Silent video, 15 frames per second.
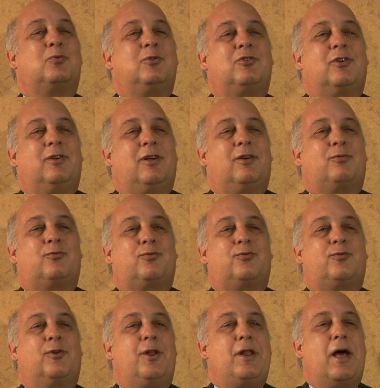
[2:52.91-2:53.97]
was a
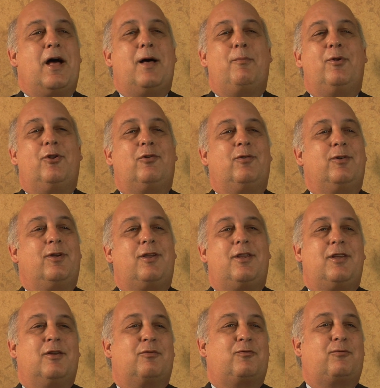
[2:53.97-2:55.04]

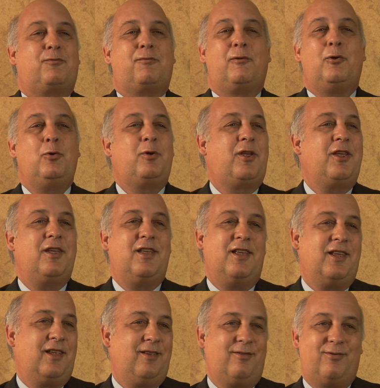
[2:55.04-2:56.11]
phenomenally fluky
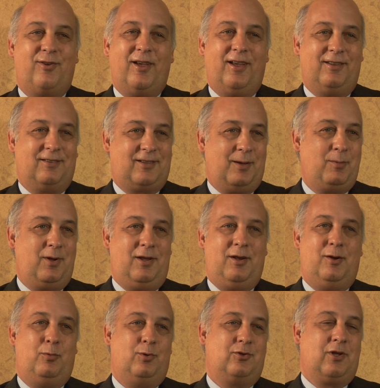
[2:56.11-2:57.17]
event. I
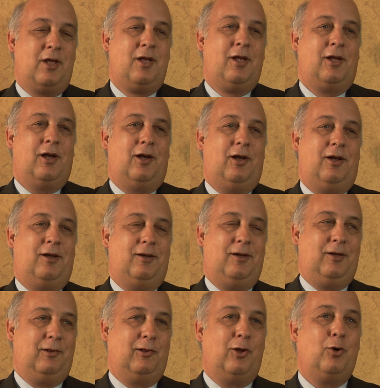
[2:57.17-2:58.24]
mean, it was
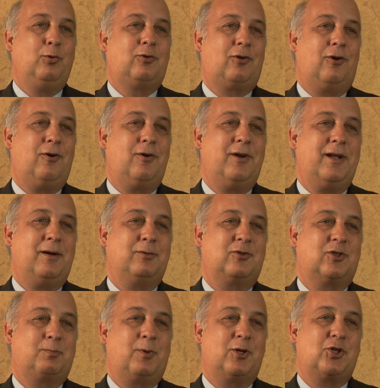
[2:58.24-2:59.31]
a low turnout
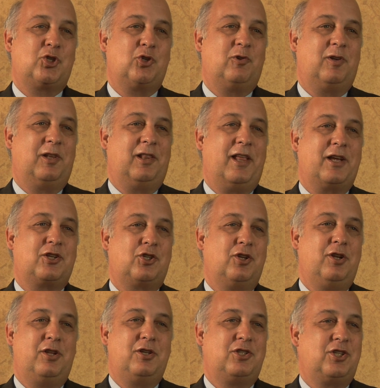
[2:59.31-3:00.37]
special
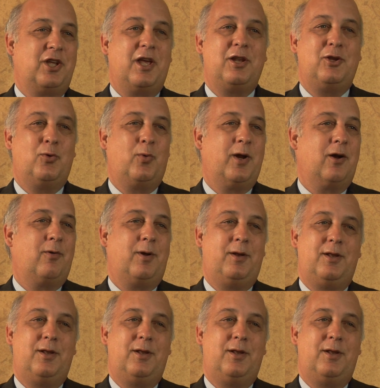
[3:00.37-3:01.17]
election in January,